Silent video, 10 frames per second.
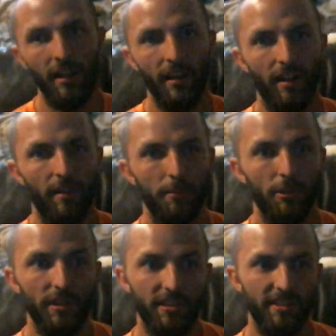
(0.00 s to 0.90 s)
You could
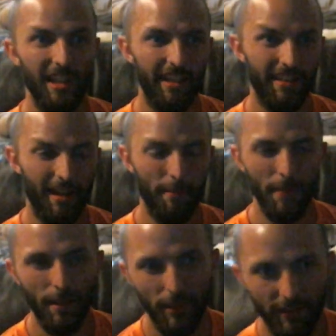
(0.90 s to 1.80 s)
say that
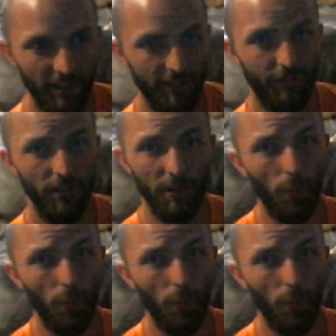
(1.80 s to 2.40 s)
maybe if this feeling